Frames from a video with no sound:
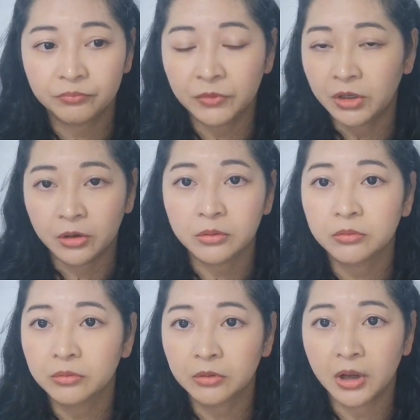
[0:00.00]
you know,
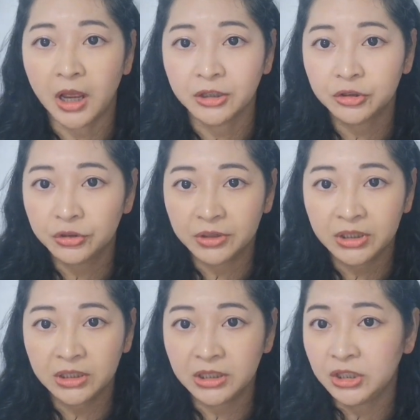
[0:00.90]

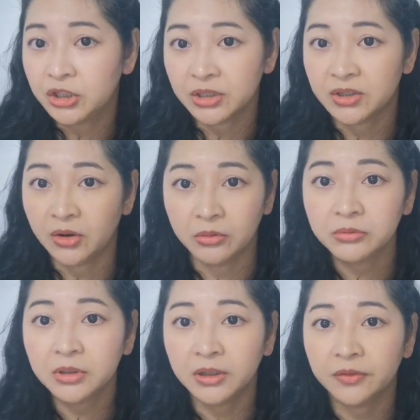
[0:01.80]
to each his
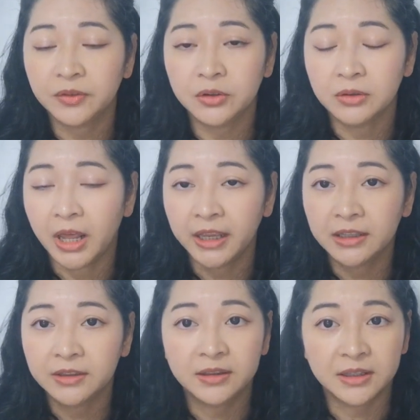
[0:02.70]
own. If you like
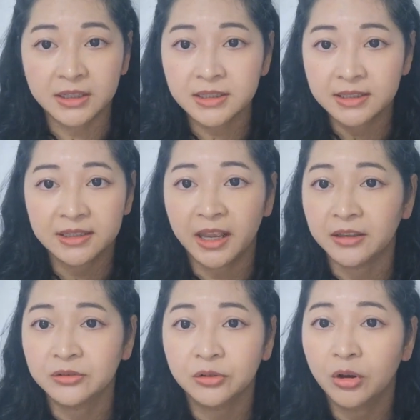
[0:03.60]
this,
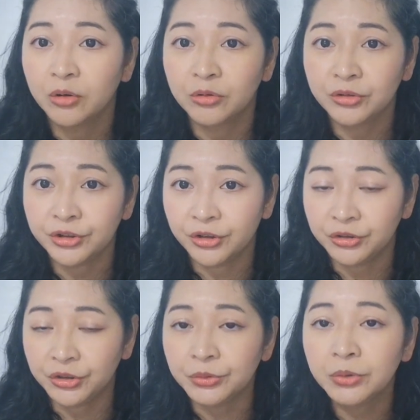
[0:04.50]
then good
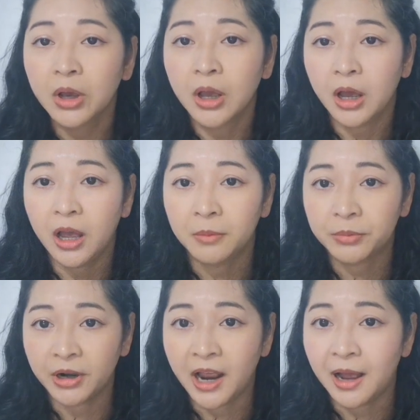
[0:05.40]
on you.
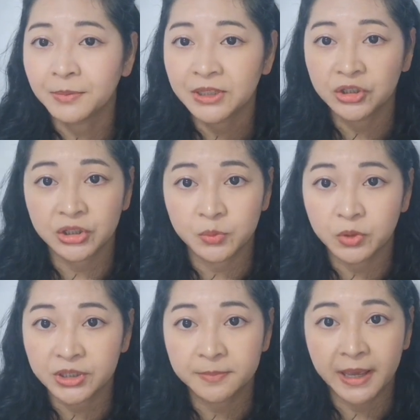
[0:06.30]
Perhaps it just
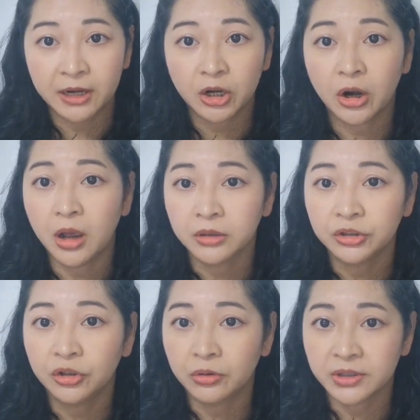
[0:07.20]
works better
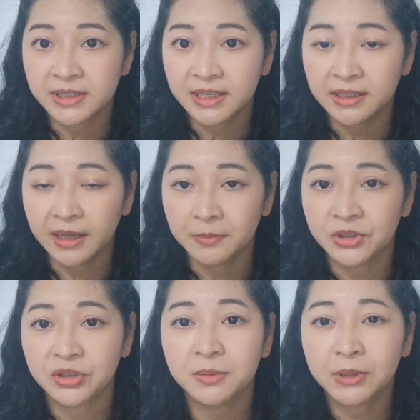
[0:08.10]
on your skin
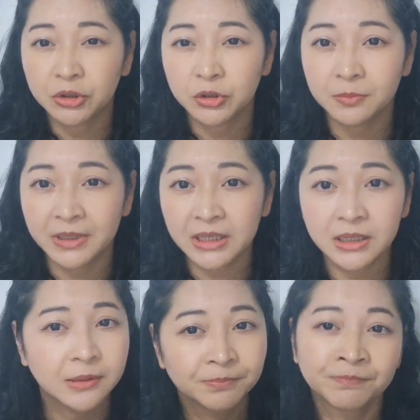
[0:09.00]
chemistry, but to me,
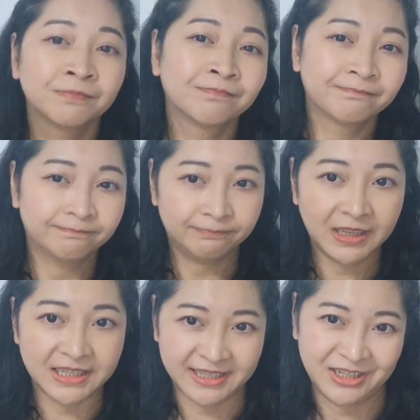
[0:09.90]

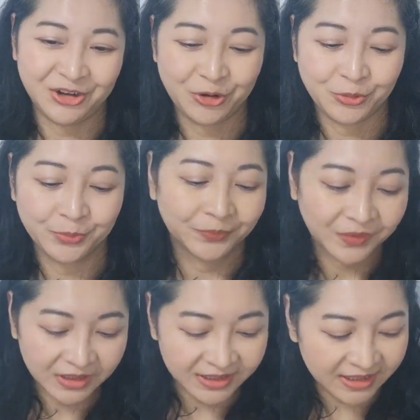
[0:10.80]
it's a no.
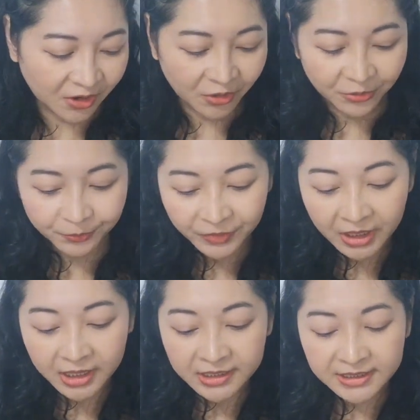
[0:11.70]
So
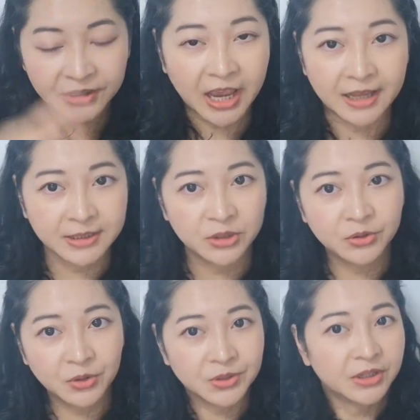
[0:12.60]
yeah,
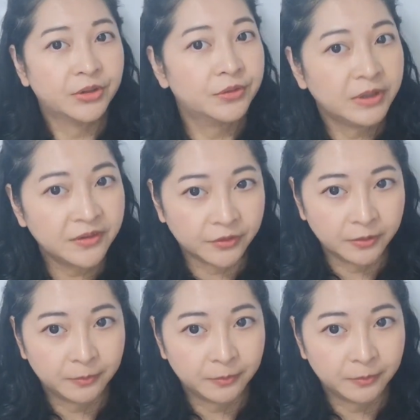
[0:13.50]
so those are three